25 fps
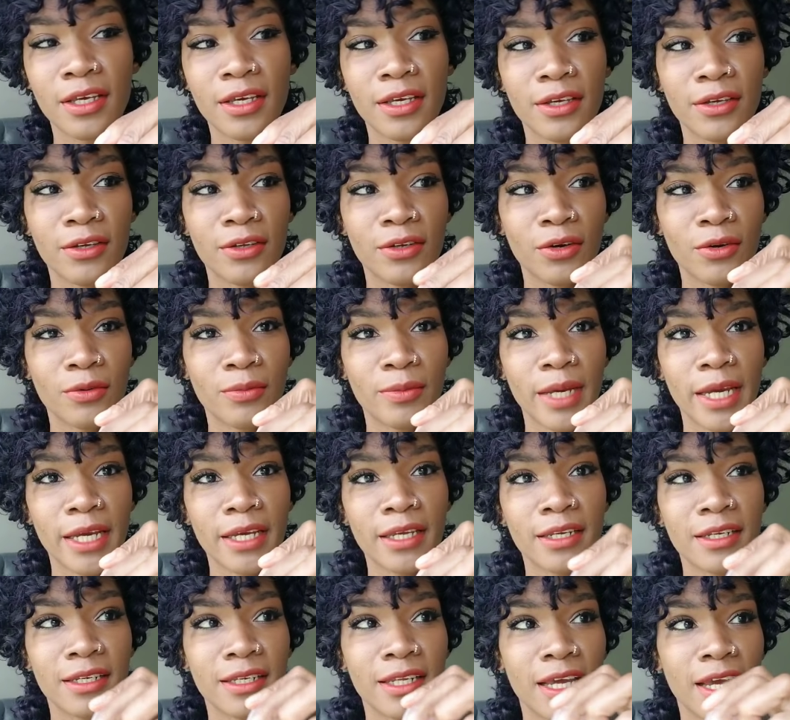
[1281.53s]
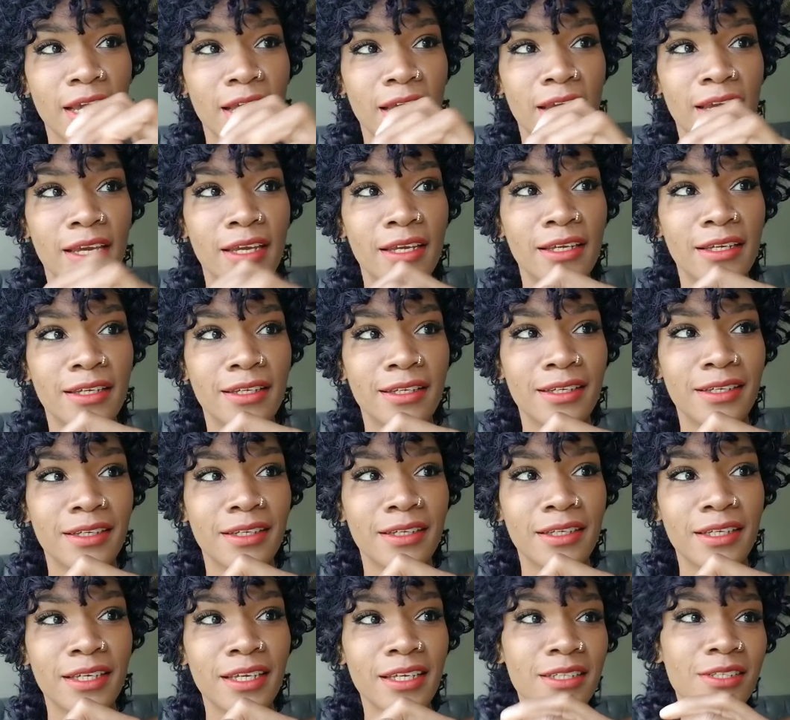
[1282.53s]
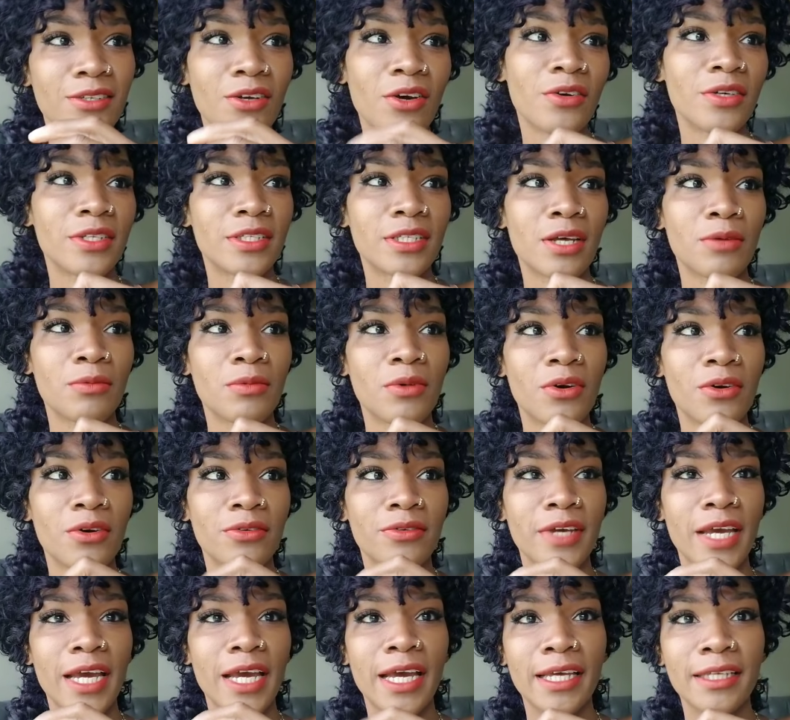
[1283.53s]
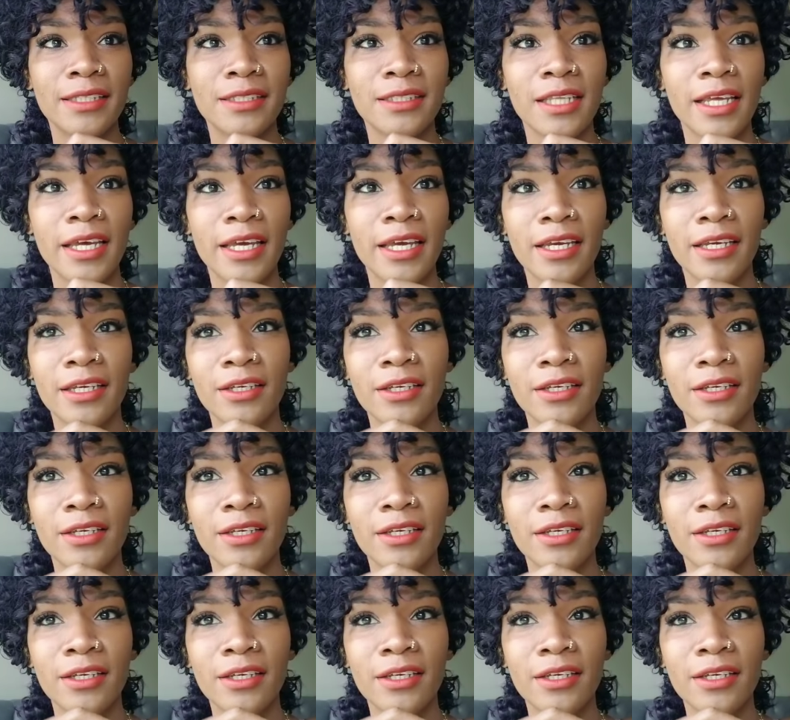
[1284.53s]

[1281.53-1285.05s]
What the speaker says: You know, back in the day, he's always come off as like,